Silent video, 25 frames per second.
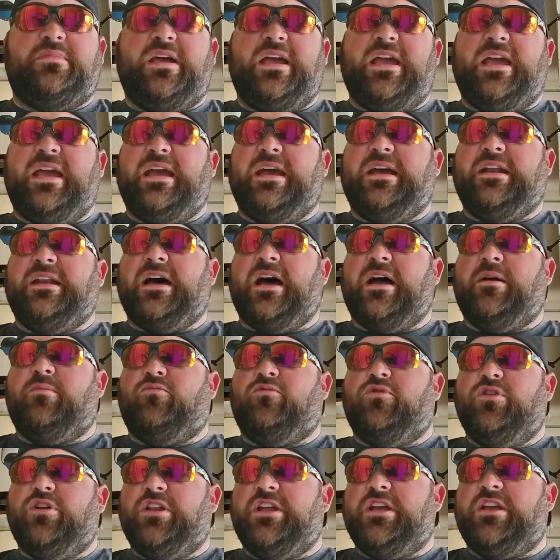And I'm
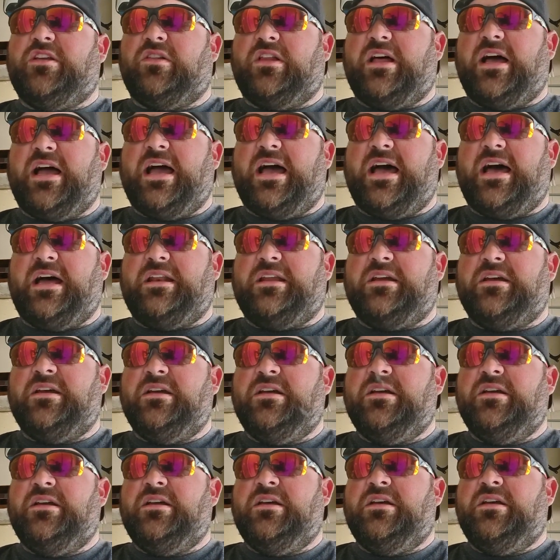really glad
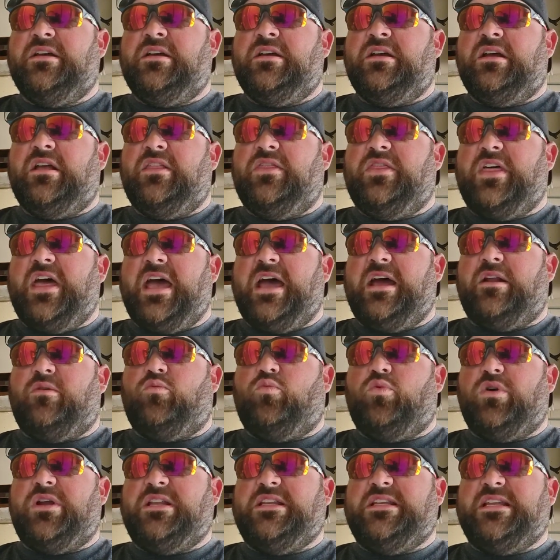that
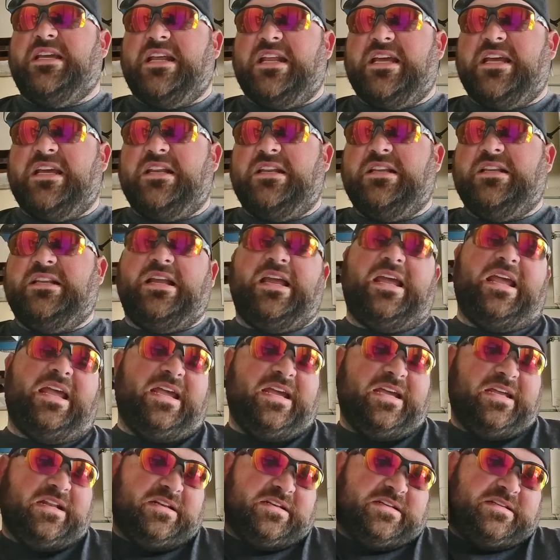we did it,
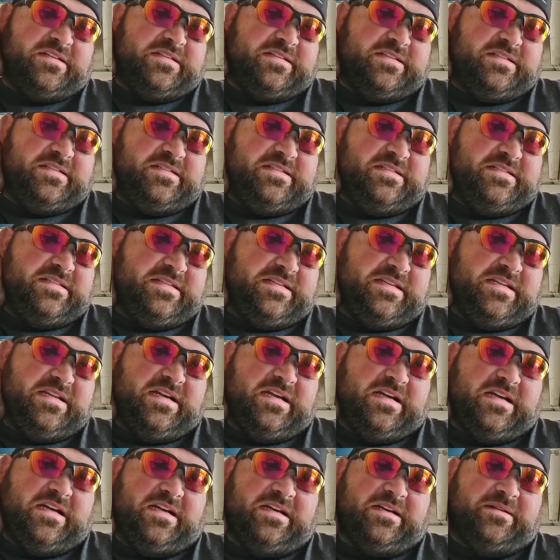and I'm